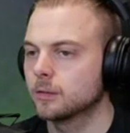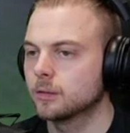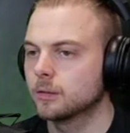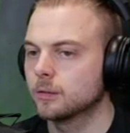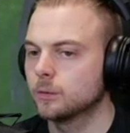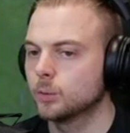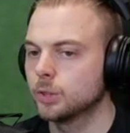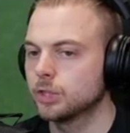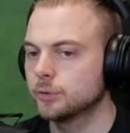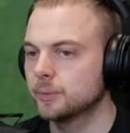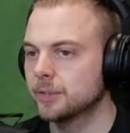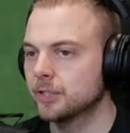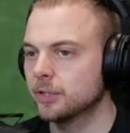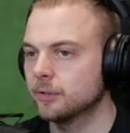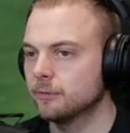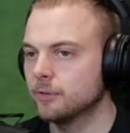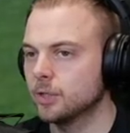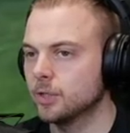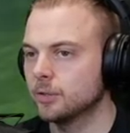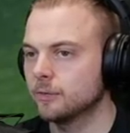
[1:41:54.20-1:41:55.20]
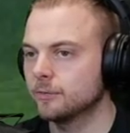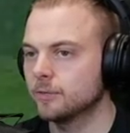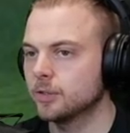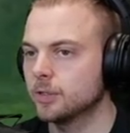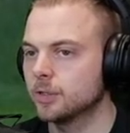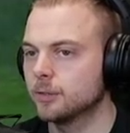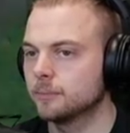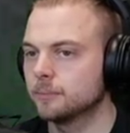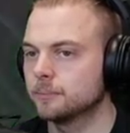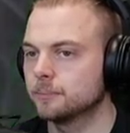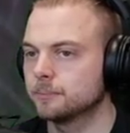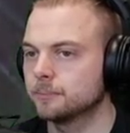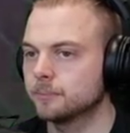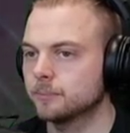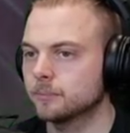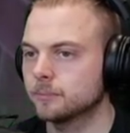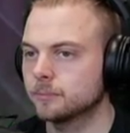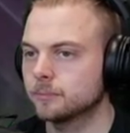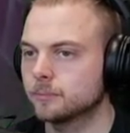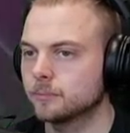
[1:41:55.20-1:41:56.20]
At least we can evolve um,
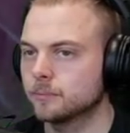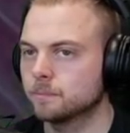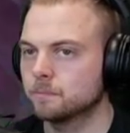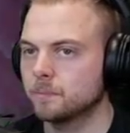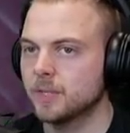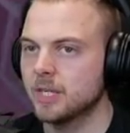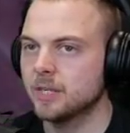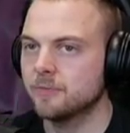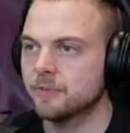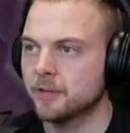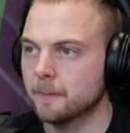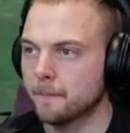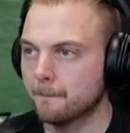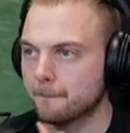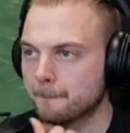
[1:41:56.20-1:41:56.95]
Eevee.